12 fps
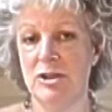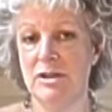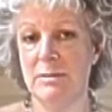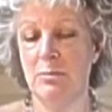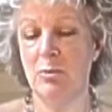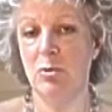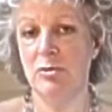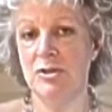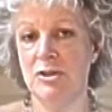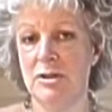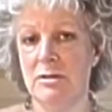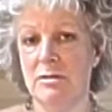is
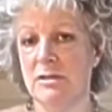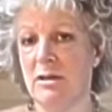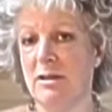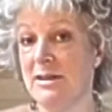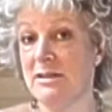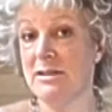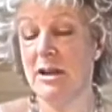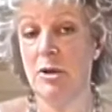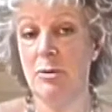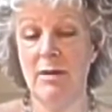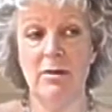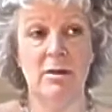important to you. So let's say
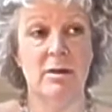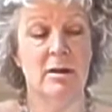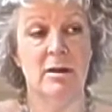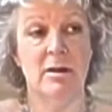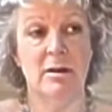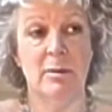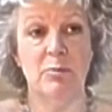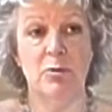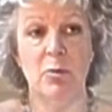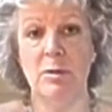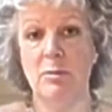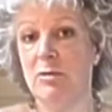you have a, a
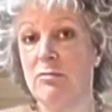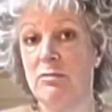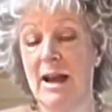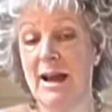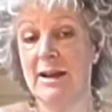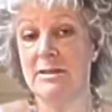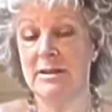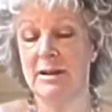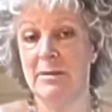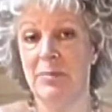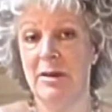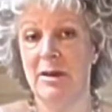problem with
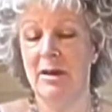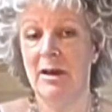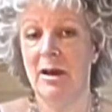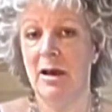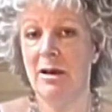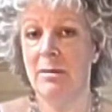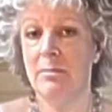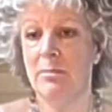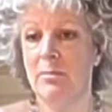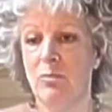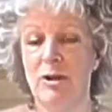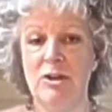relaxing.
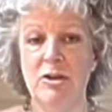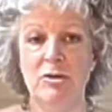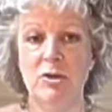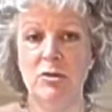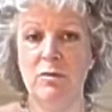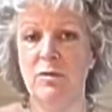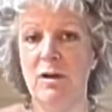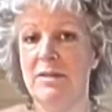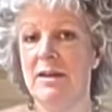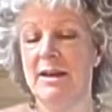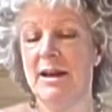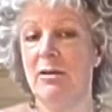Um, when you, you'll
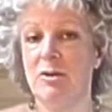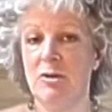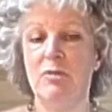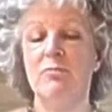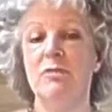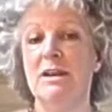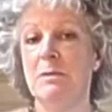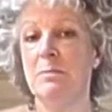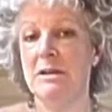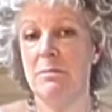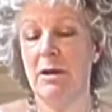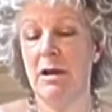find that out, you can read a
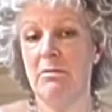bit about